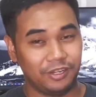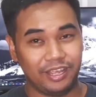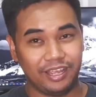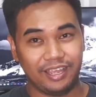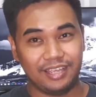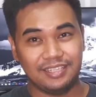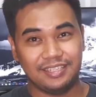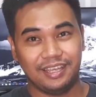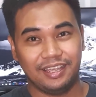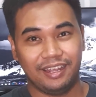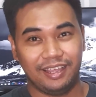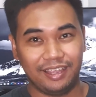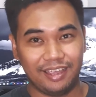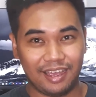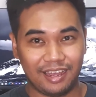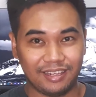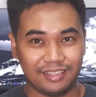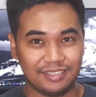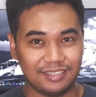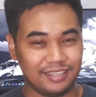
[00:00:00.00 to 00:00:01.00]
like I said, I
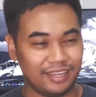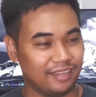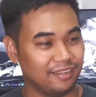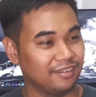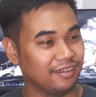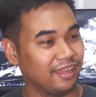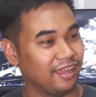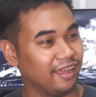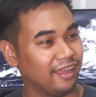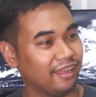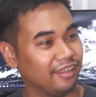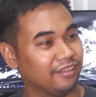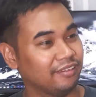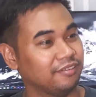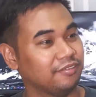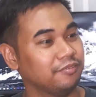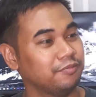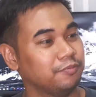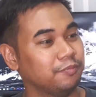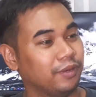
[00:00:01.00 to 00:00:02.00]
got it secondhand,
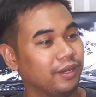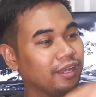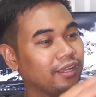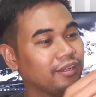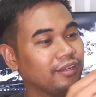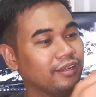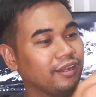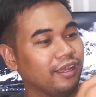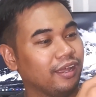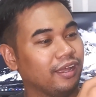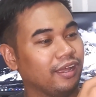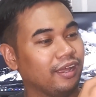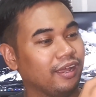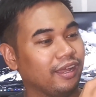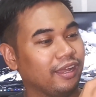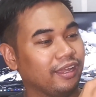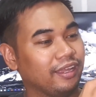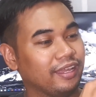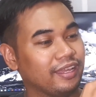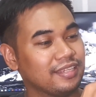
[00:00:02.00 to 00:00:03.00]
but
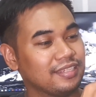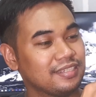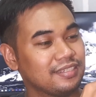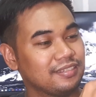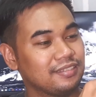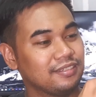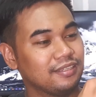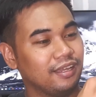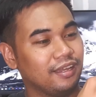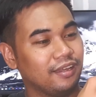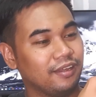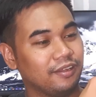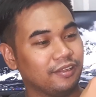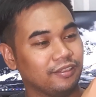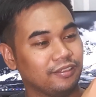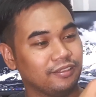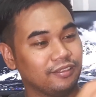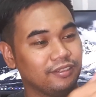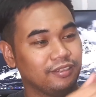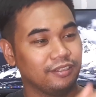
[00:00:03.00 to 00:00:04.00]
I guess
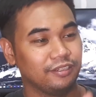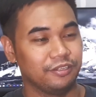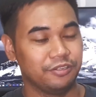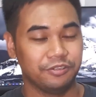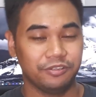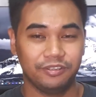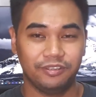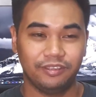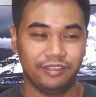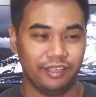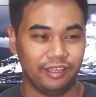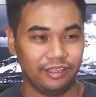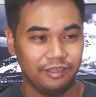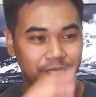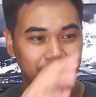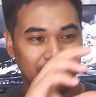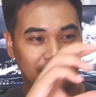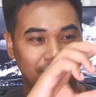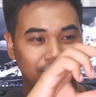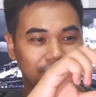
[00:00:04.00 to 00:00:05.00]
the good thing
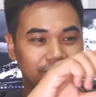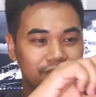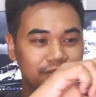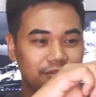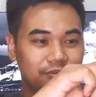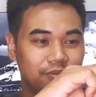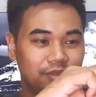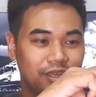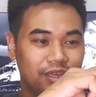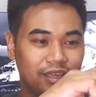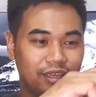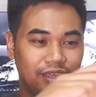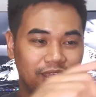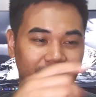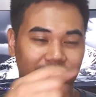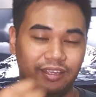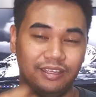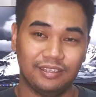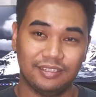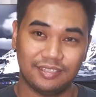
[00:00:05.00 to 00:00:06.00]
about
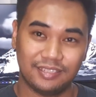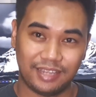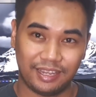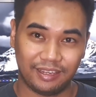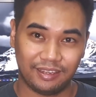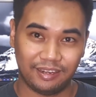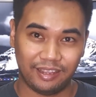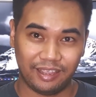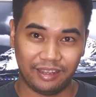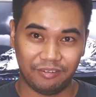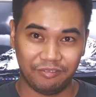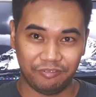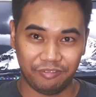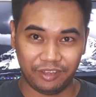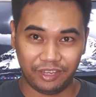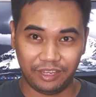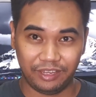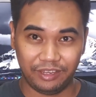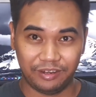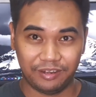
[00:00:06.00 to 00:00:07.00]
getting secondhand
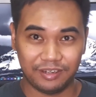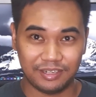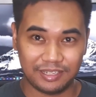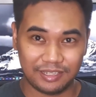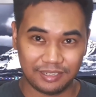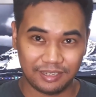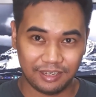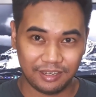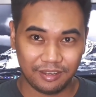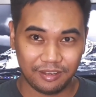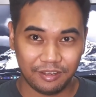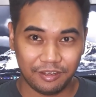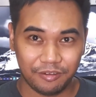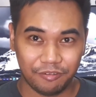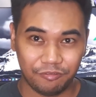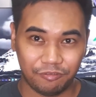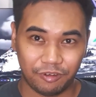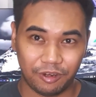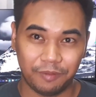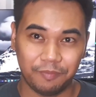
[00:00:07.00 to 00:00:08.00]
figures
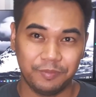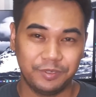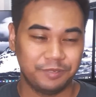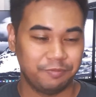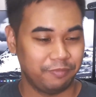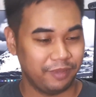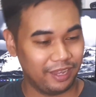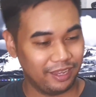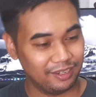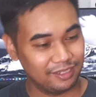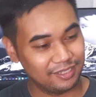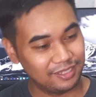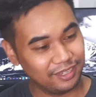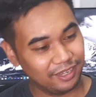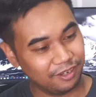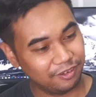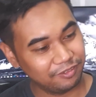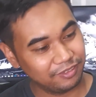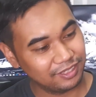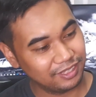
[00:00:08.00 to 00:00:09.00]
from Japan
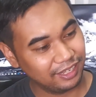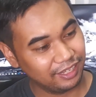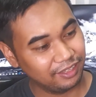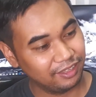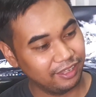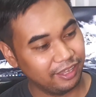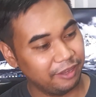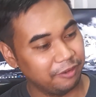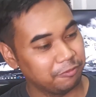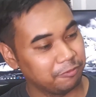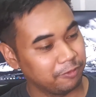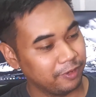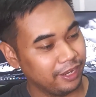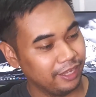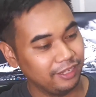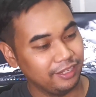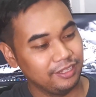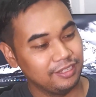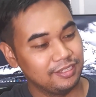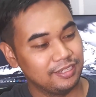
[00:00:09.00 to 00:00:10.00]
itself is like they
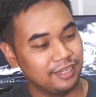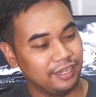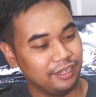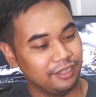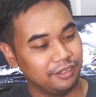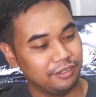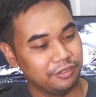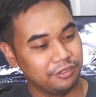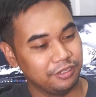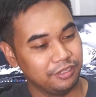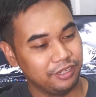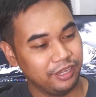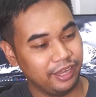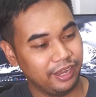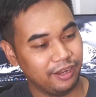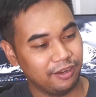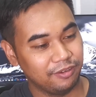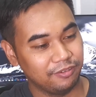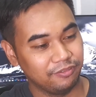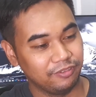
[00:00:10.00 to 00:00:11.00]
really take good
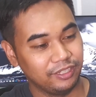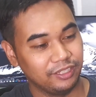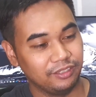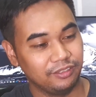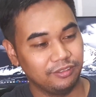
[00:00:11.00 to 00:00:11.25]
care of it.